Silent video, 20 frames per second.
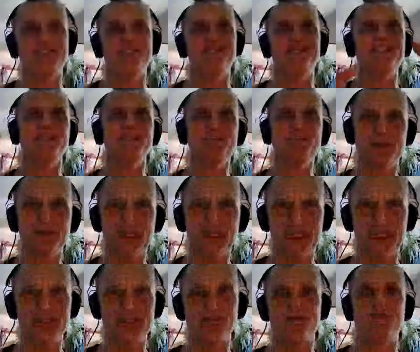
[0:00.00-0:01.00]
It doesn't
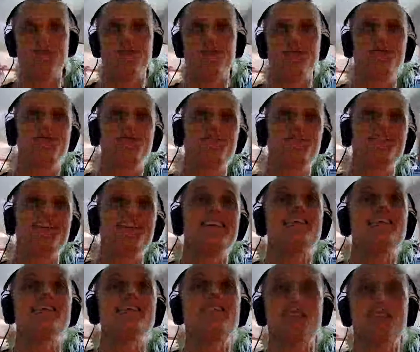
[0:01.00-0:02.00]
prevent autoimmune disease.
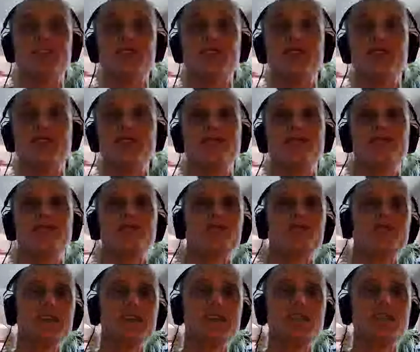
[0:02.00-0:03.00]
It just reduces your
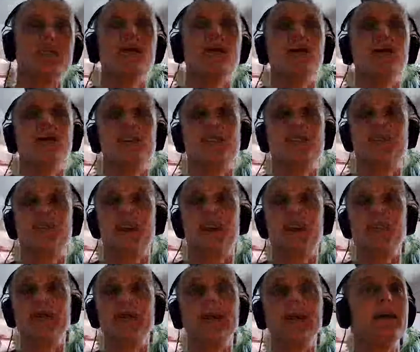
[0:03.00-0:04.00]
risk of
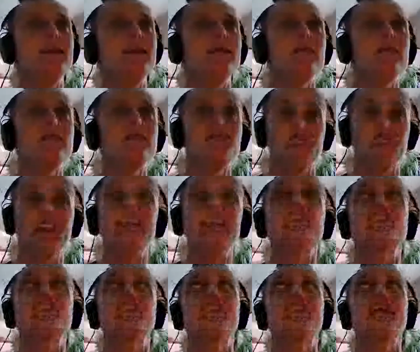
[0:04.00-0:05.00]
developing
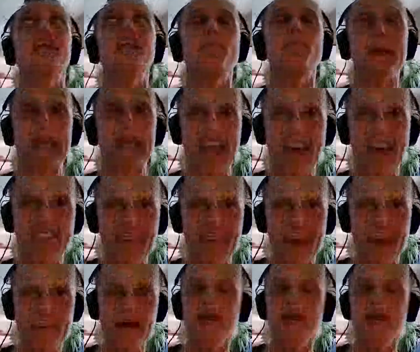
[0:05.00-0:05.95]
them,